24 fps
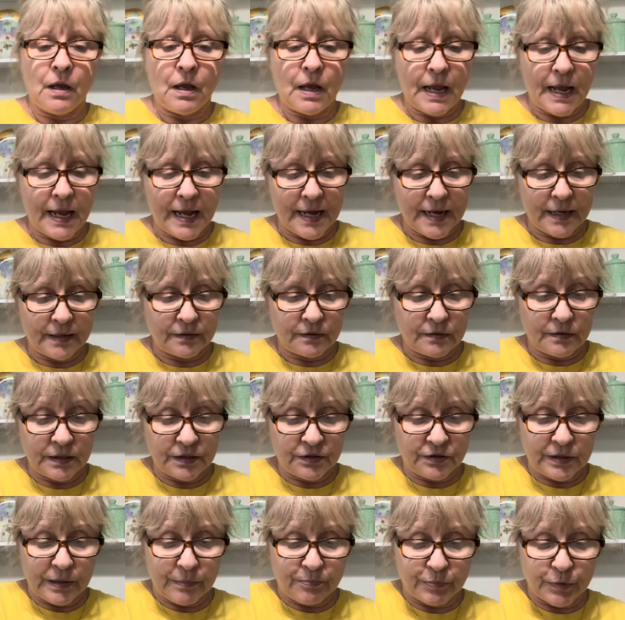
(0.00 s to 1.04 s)
And the
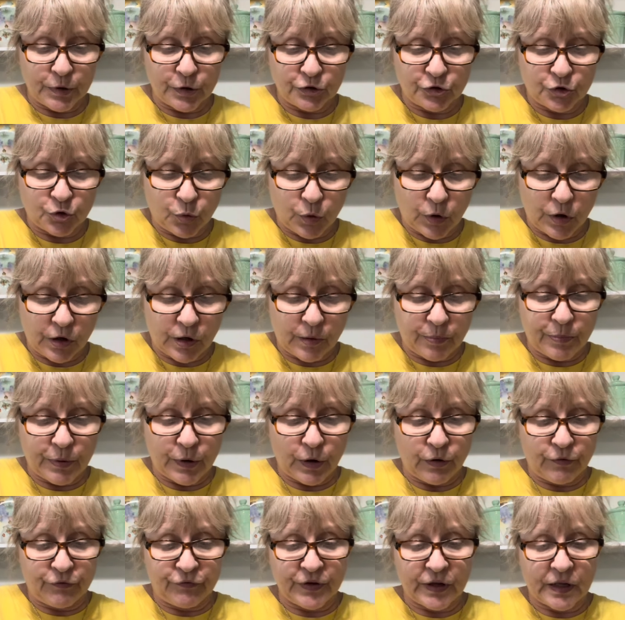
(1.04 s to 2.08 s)
zippers work
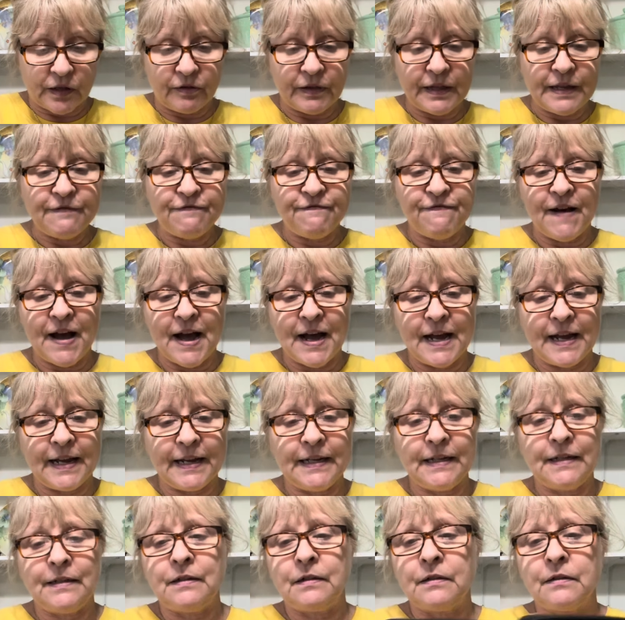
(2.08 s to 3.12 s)
perfectly
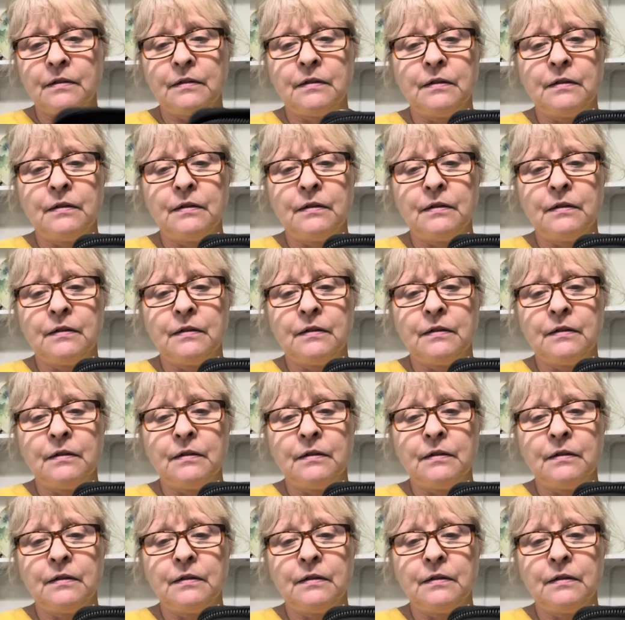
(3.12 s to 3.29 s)
fine.